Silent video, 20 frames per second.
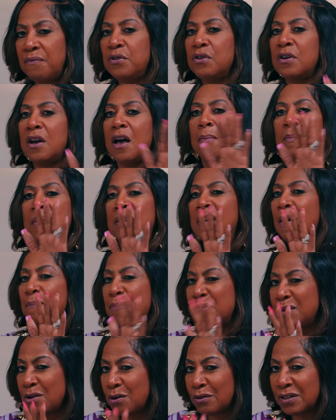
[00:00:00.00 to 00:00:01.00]
You're covering
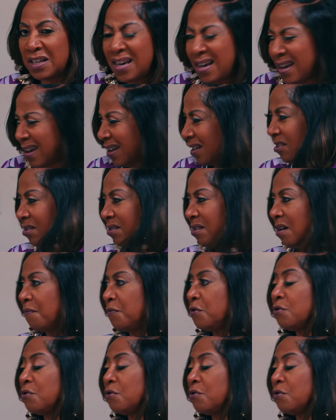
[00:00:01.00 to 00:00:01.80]
up your kids' stuff.